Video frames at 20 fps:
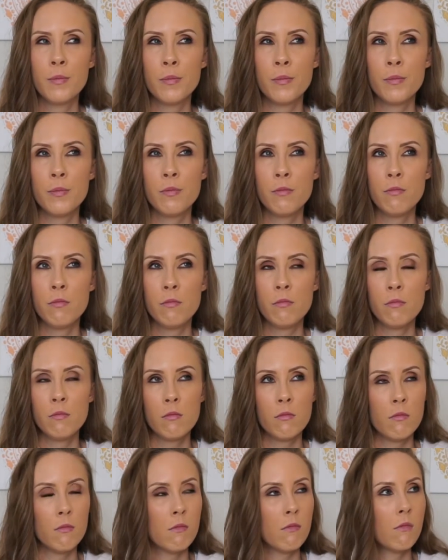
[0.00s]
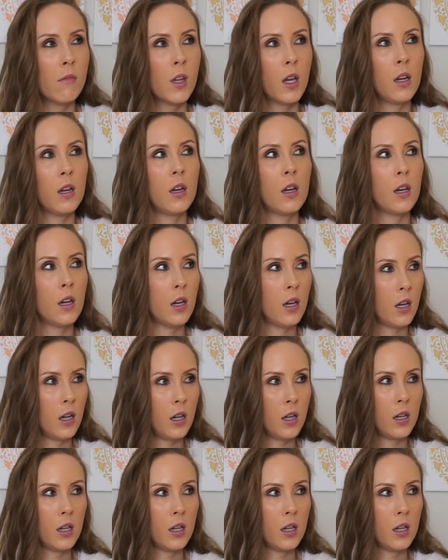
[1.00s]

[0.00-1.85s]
(silence)